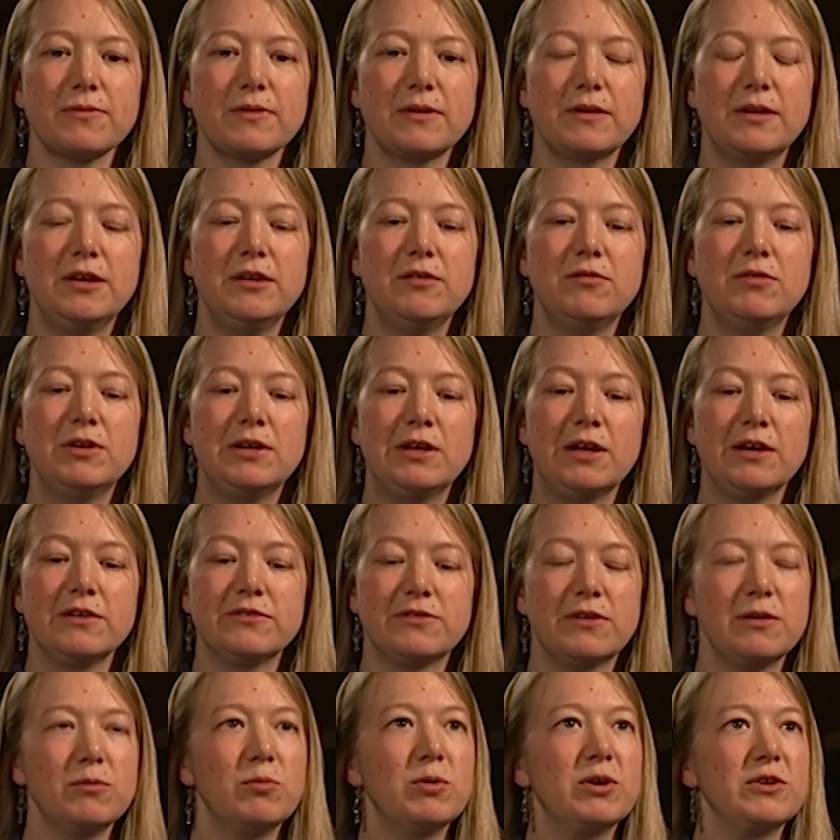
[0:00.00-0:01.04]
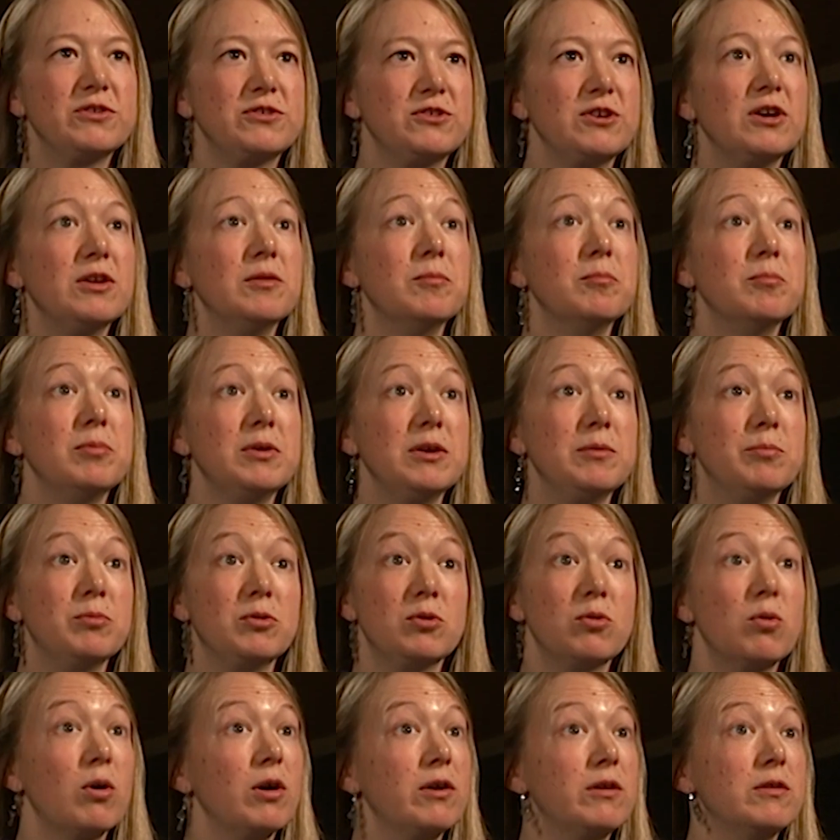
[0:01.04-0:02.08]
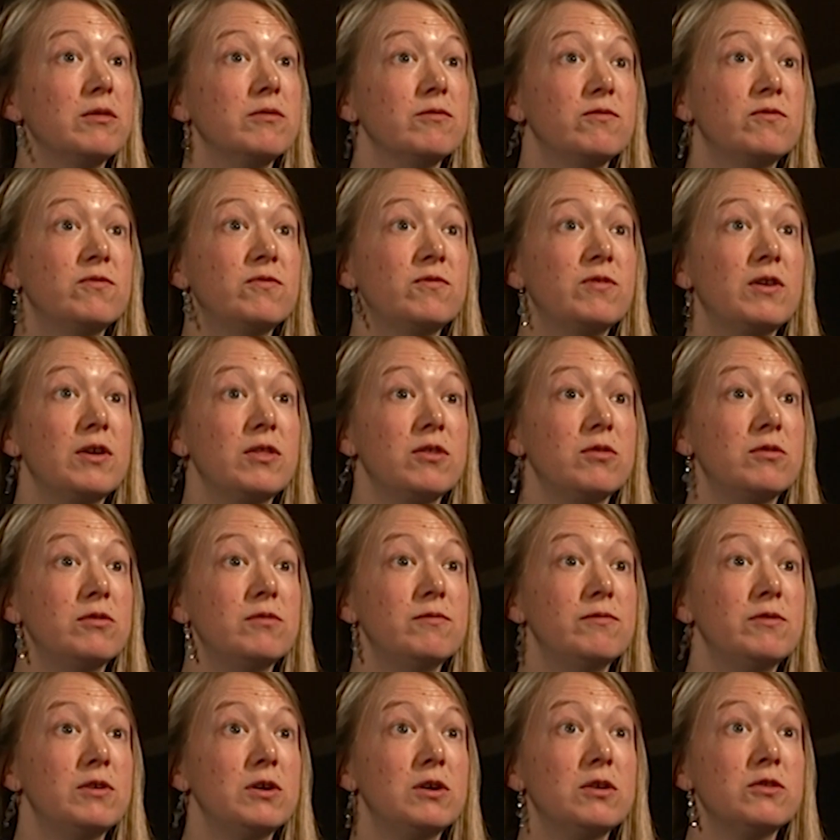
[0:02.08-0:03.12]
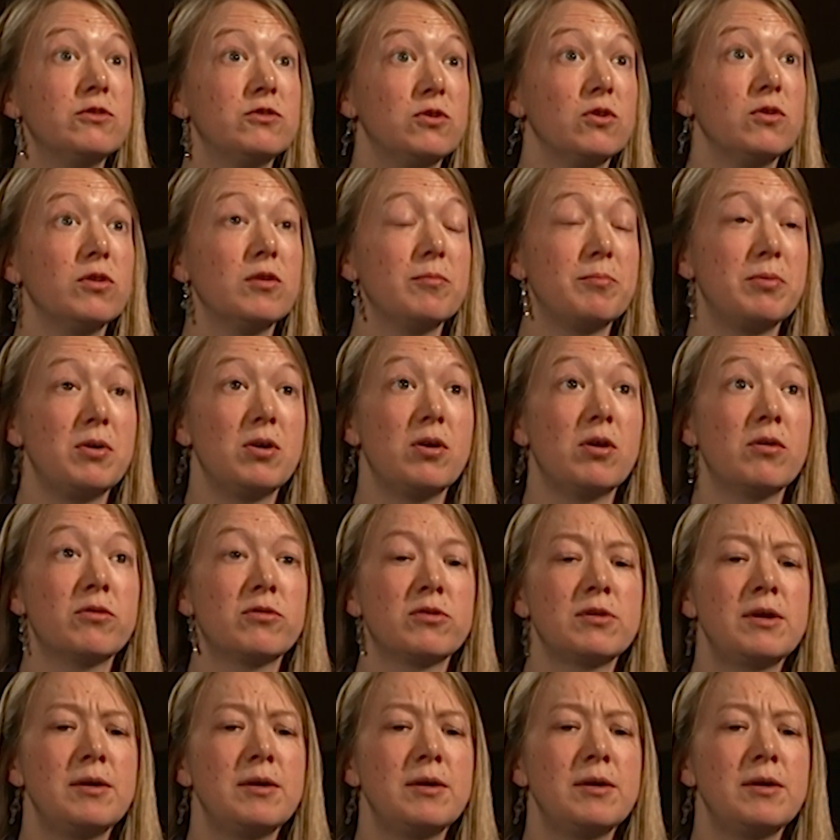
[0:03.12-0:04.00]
he realised there were certain people quite further advanced on the path,